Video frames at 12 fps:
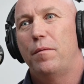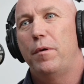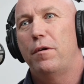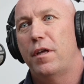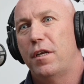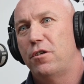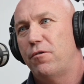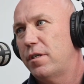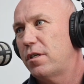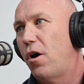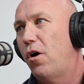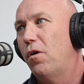building industry
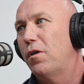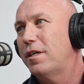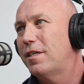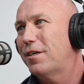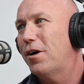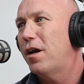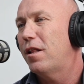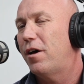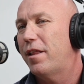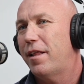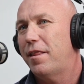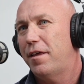as a whole, it's kind of
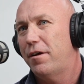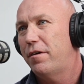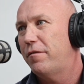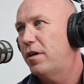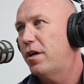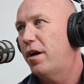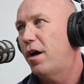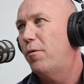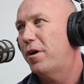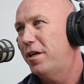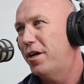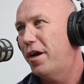like that theory of you don't know
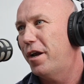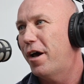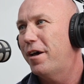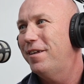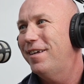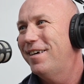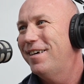what you don't know.